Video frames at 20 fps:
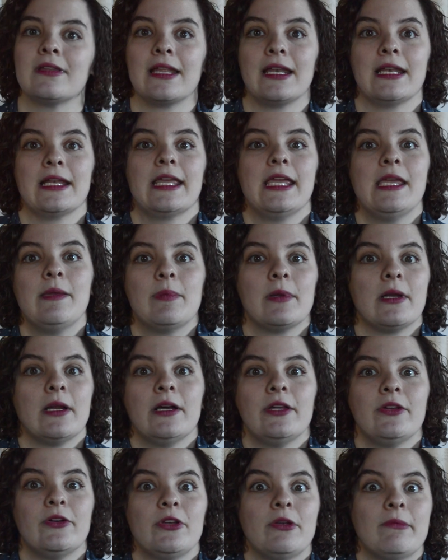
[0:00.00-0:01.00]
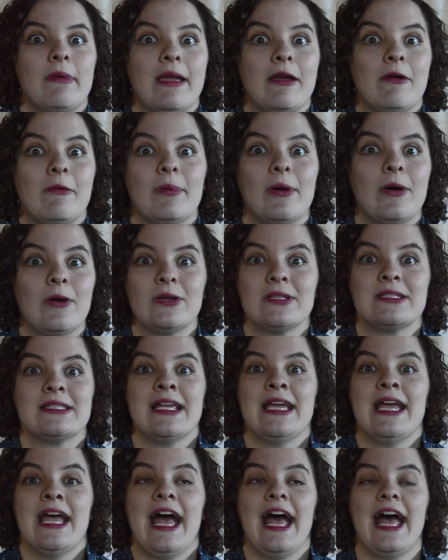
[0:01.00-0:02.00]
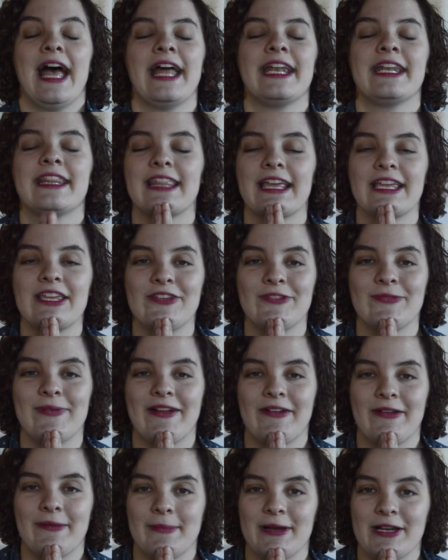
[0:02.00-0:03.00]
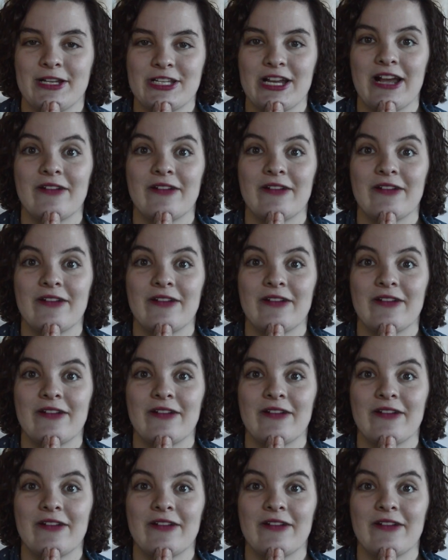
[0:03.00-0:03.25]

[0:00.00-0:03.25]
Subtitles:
then keep an eye on your mailbox. And thank you very much.